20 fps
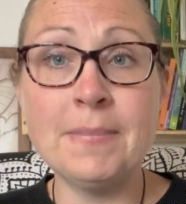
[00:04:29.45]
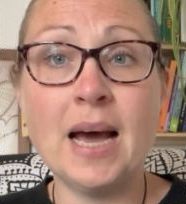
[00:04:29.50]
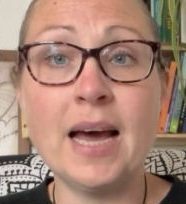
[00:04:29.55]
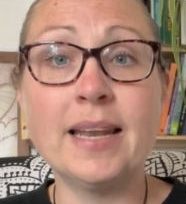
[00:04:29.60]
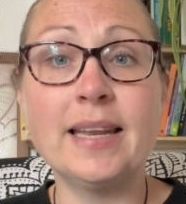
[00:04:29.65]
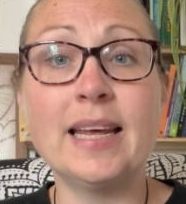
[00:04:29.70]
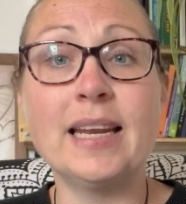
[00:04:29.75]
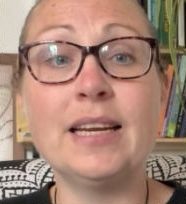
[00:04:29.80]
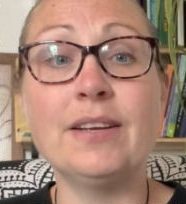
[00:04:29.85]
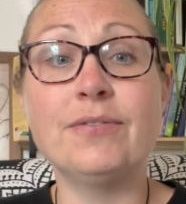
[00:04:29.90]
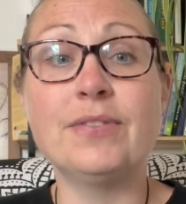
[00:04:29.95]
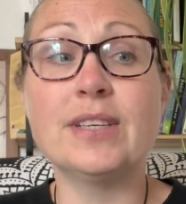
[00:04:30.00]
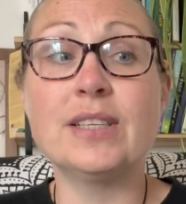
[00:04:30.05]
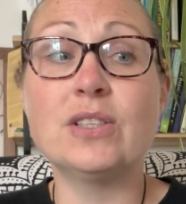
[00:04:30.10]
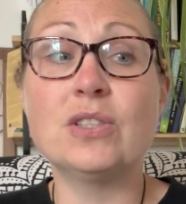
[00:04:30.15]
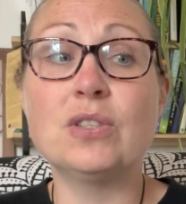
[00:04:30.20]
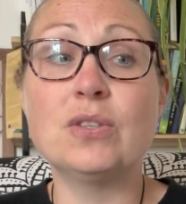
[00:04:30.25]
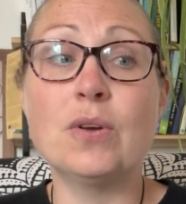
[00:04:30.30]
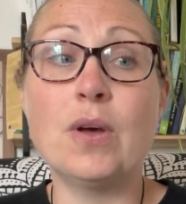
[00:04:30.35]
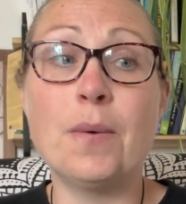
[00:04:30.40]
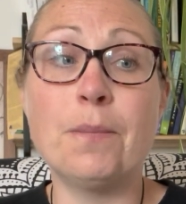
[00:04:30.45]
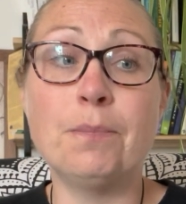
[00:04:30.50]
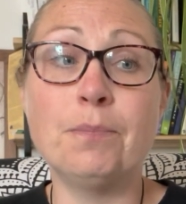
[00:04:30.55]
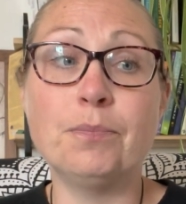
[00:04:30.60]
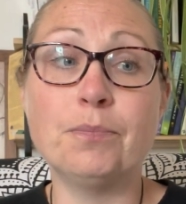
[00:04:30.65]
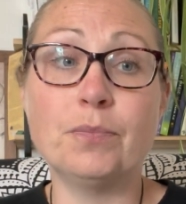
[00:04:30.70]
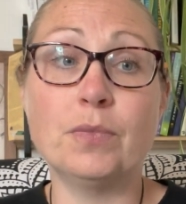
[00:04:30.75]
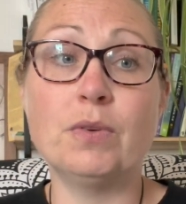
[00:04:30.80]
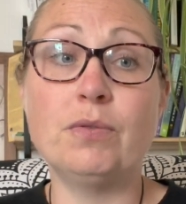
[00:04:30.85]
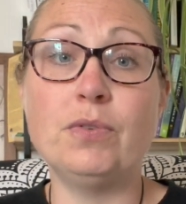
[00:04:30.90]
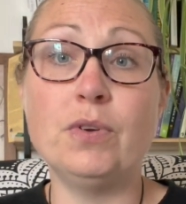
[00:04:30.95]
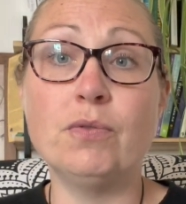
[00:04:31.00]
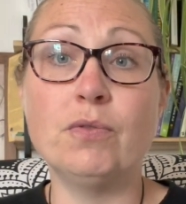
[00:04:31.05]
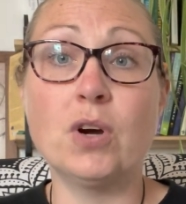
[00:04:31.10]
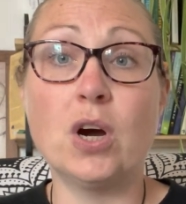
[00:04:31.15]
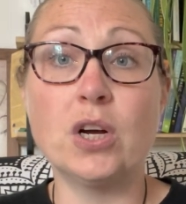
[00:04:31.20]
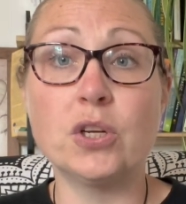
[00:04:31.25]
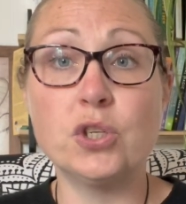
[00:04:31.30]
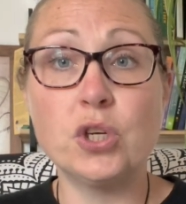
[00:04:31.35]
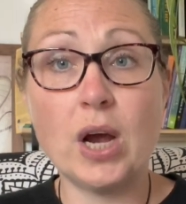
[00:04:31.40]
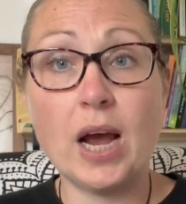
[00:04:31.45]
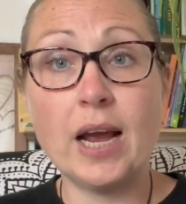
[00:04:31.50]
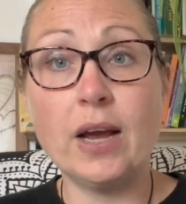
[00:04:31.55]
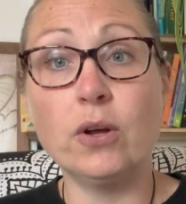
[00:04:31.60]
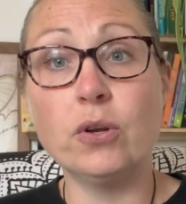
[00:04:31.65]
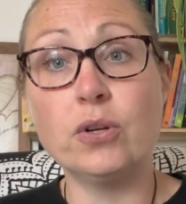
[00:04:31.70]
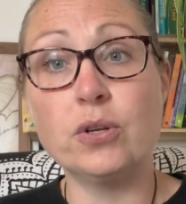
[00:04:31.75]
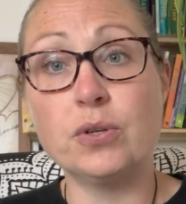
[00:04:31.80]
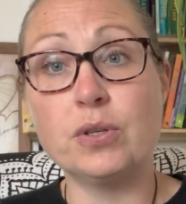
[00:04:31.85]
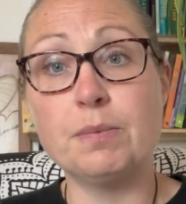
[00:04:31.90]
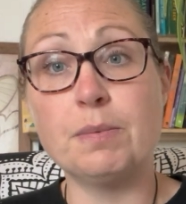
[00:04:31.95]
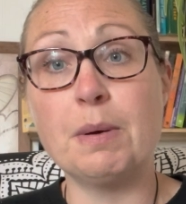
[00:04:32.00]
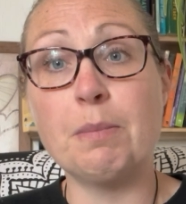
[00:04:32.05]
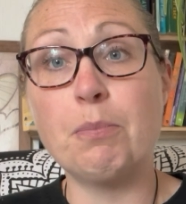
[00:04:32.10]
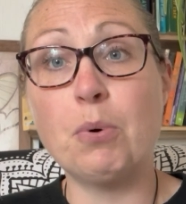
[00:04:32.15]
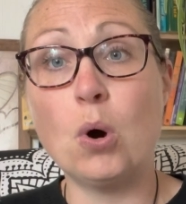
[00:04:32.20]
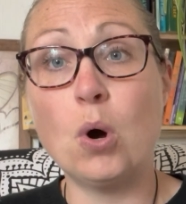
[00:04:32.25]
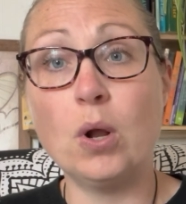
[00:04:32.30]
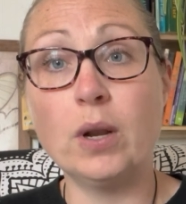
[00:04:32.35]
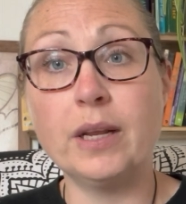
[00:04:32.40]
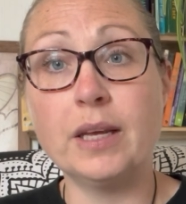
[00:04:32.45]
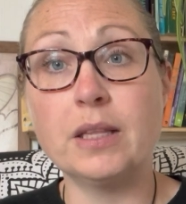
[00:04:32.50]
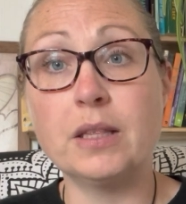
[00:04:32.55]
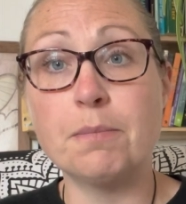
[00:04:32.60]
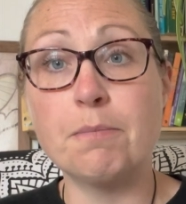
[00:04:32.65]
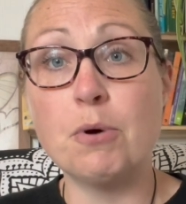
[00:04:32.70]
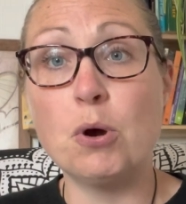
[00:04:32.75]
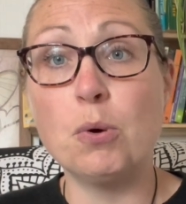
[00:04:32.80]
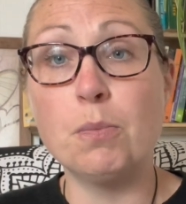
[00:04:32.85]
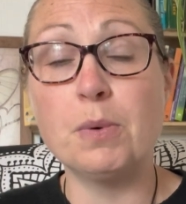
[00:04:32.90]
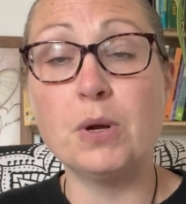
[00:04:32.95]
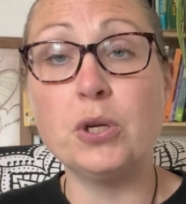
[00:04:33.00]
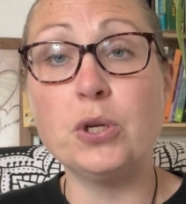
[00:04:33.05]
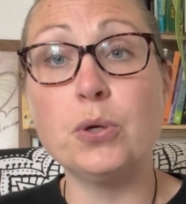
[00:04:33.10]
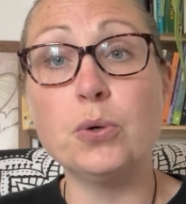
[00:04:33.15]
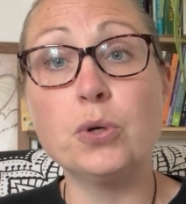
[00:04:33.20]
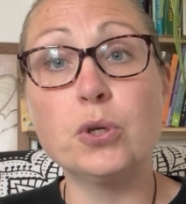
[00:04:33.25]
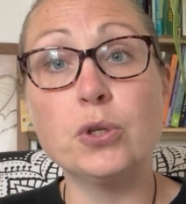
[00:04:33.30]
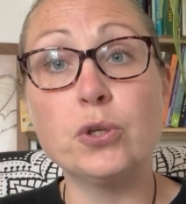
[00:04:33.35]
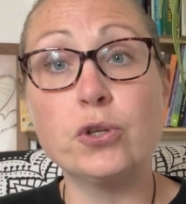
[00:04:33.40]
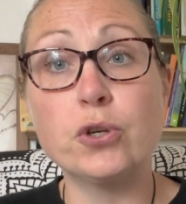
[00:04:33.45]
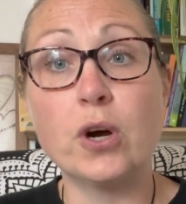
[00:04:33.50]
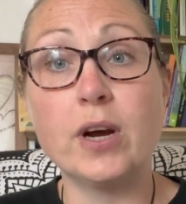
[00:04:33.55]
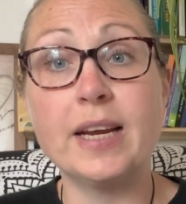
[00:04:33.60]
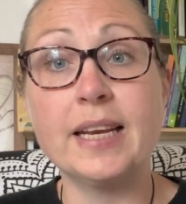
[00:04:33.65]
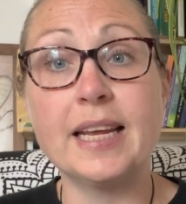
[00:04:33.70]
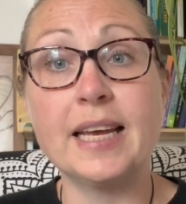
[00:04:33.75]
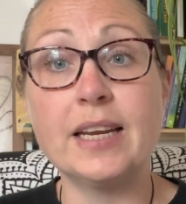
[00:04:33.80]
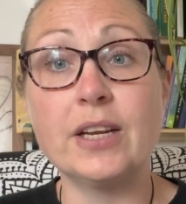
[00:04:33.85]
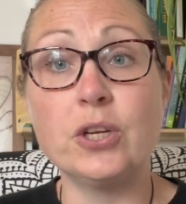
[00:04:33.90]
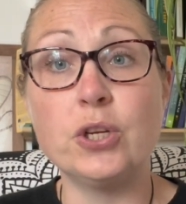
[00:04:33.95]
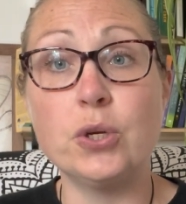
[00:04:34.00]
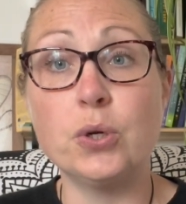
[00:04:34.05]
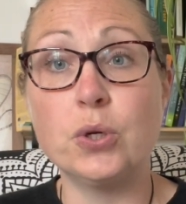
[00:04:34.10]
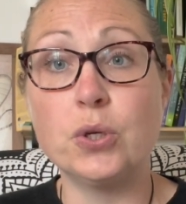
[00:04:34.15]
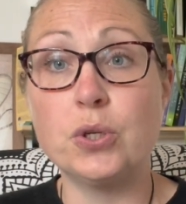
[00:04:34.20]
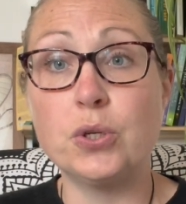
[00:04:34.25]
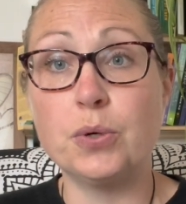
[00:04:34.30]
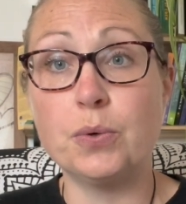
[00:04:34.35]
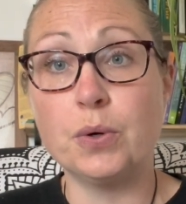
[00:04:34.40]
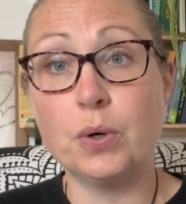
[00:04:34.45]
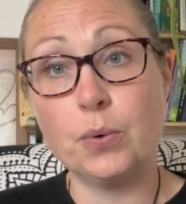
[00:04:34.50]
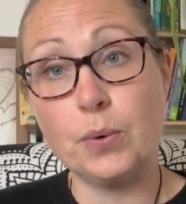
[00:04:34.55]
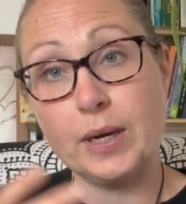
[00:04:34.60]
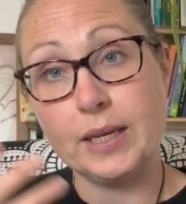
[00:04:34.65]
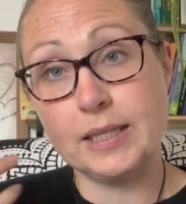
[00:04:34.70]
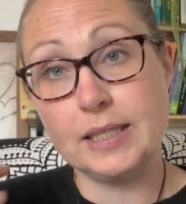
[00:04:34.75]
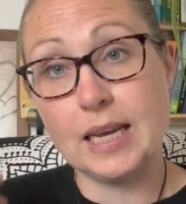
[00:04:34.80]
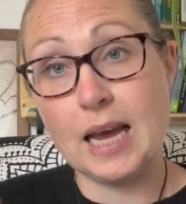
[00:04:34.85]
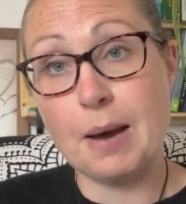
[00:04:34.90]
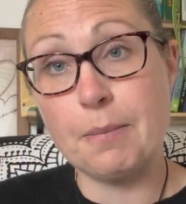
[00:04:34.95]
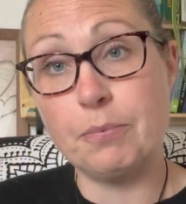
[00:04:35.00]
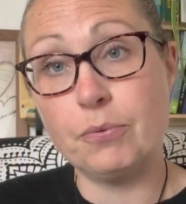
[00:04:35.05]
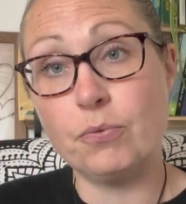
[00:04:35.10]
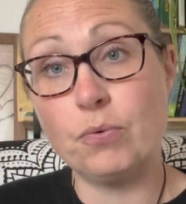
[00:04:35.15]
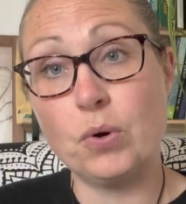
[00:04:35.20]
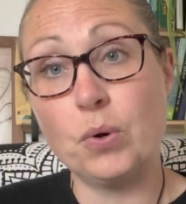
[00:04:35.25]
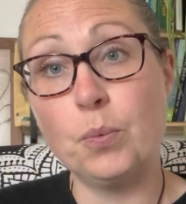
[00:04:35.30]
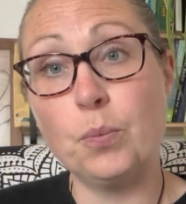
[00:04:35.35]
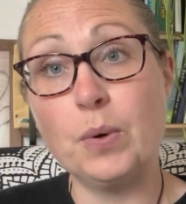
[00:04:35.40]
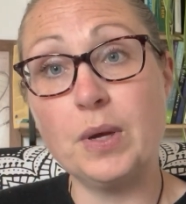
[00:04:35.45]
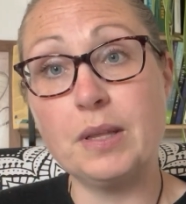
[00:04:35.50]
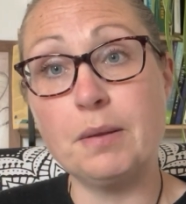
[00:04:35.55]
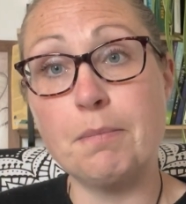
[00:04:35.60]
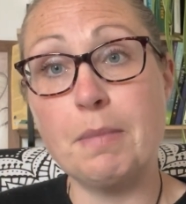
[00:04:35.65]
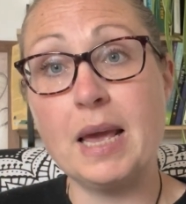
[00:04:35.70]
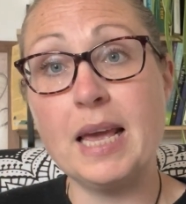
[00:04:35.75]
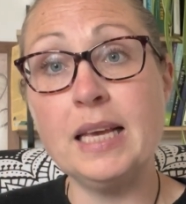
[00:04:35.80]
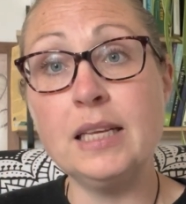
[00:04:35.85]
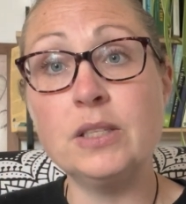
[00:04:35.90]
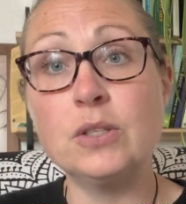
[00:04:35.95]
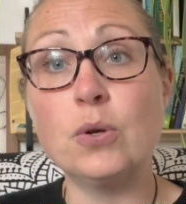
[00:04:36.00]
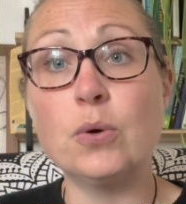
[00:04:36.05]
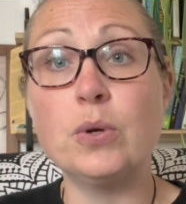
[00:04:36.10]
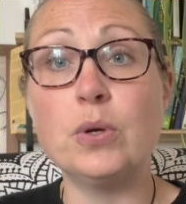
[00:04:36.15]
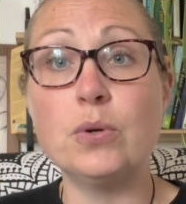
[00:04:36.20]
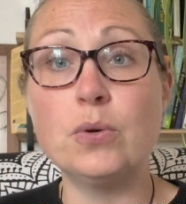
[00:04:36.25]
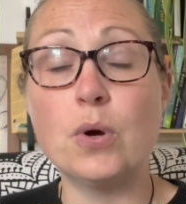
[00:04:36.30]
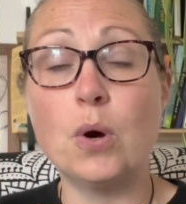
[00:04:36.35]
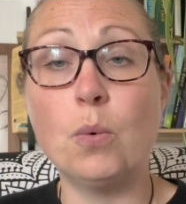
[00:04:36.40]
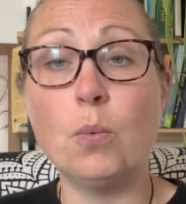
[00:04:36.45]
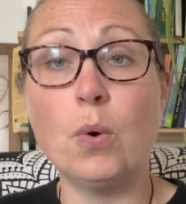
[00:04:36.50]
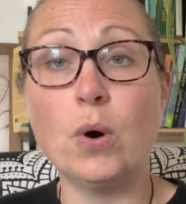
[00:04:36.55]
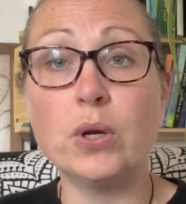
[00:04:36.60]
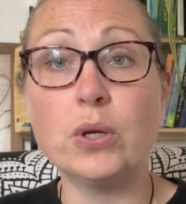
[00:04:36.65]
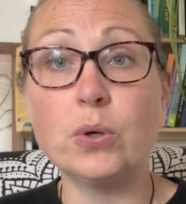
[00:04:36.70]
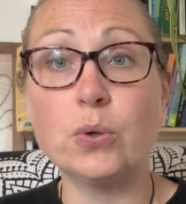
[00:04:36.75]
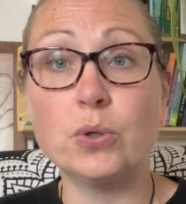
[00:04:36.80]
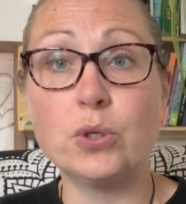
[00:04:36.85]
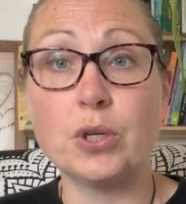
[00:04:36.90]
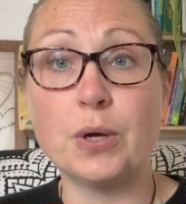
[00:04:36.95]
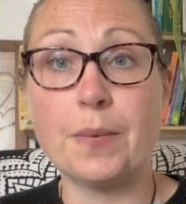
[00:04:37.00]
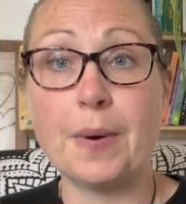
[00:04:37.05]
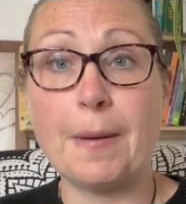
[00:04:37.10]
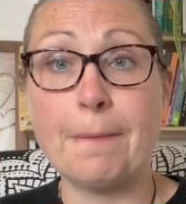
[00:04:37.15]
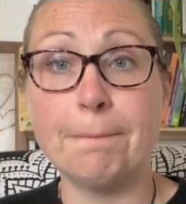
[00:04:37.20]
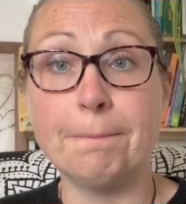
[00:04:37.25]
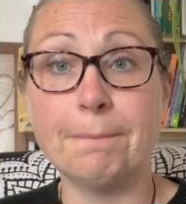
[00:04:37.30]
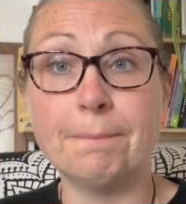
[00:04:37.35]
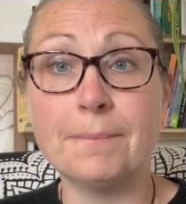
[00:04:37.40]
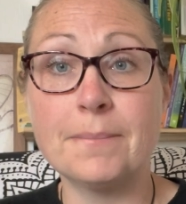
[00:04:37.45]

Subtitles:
and then if you've got a child who's a bit poorly at the moment, you can join in and you can do a quick tap through with me so you know what you're doing.